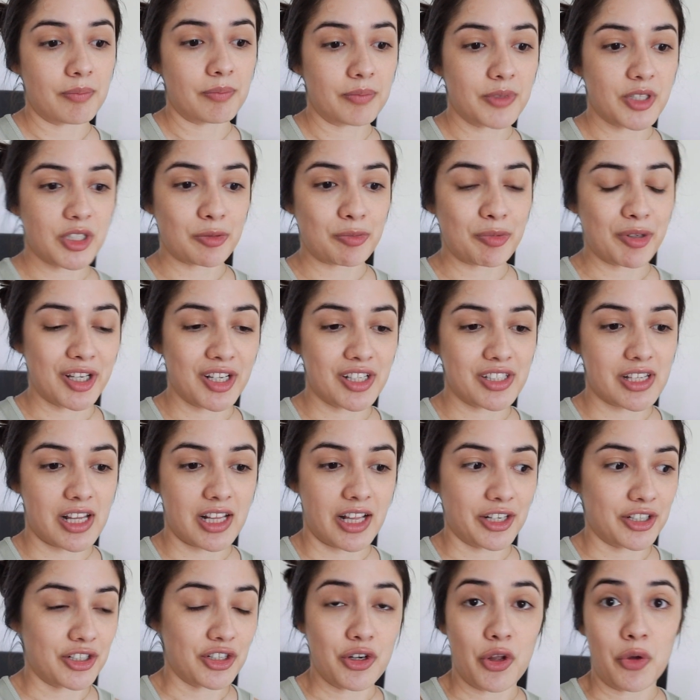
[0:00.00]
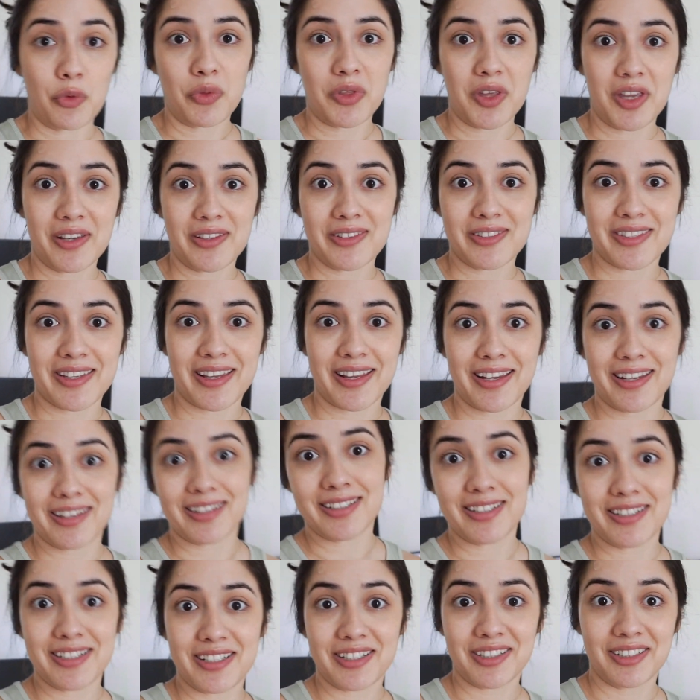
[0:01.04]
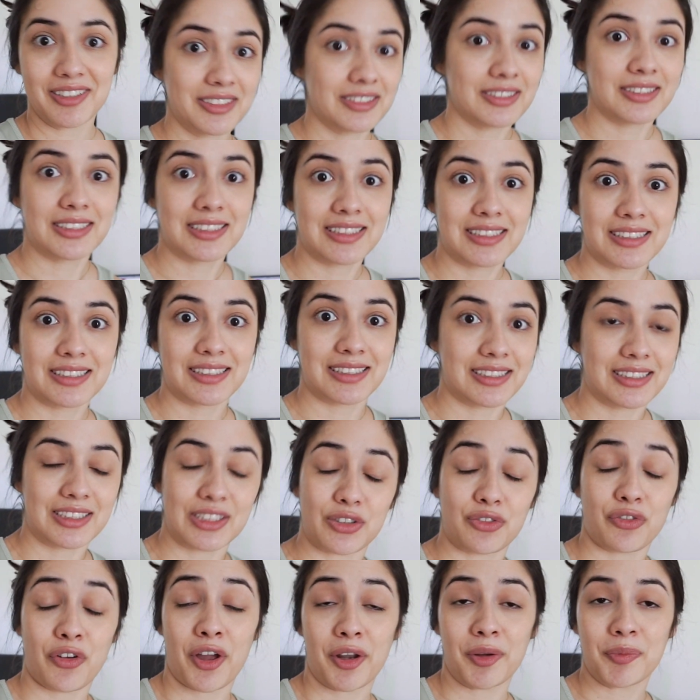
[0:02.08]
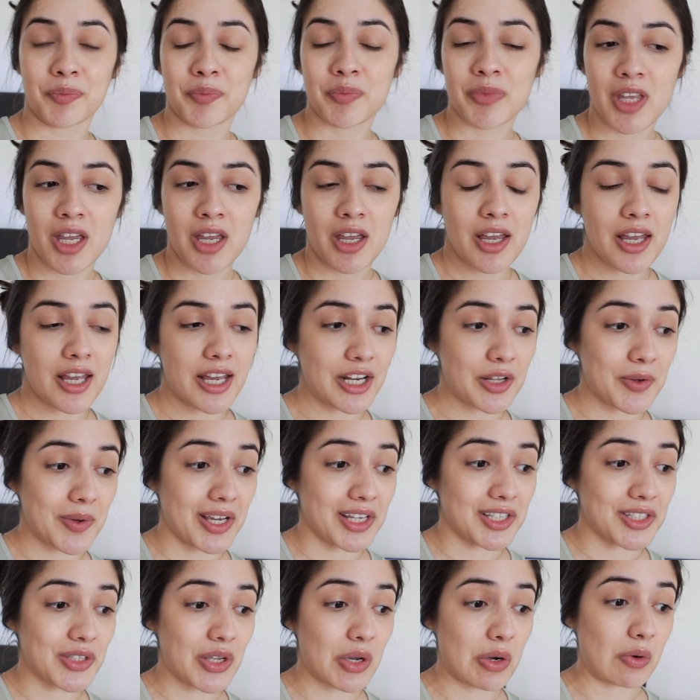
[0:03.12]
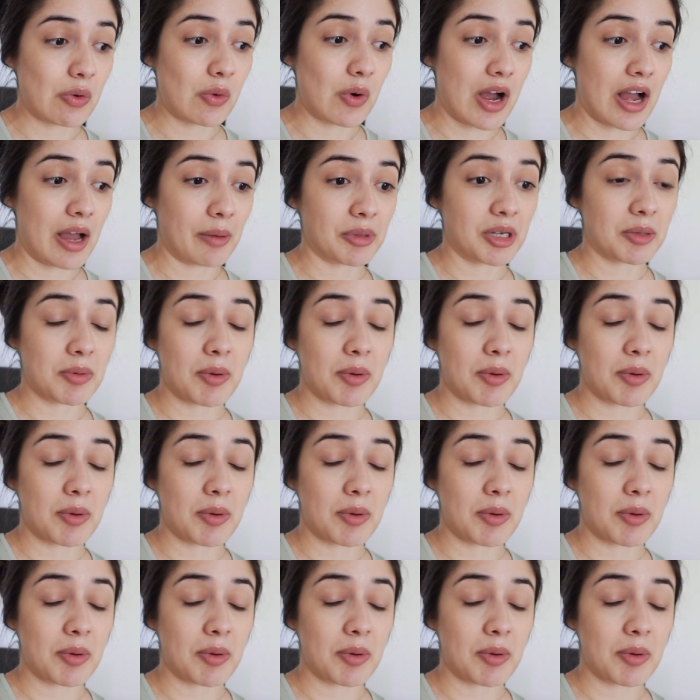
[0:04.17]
just because I like to know things and it's fun. Anyway, so I'm gonna